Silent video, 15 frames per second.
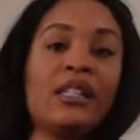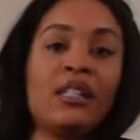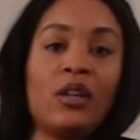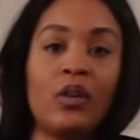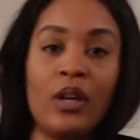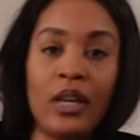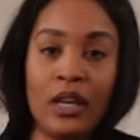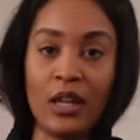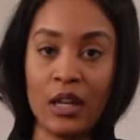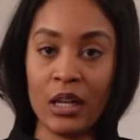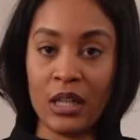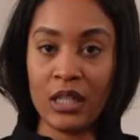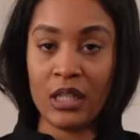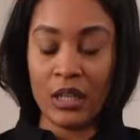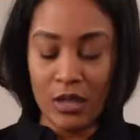so here
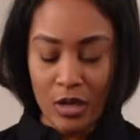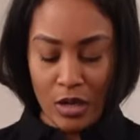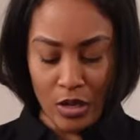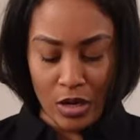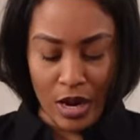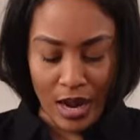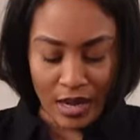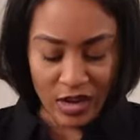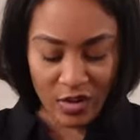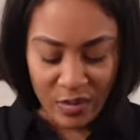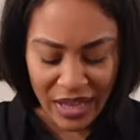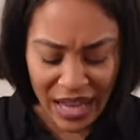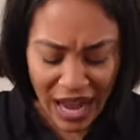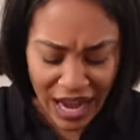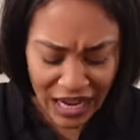is another item
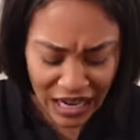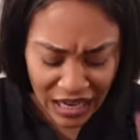that I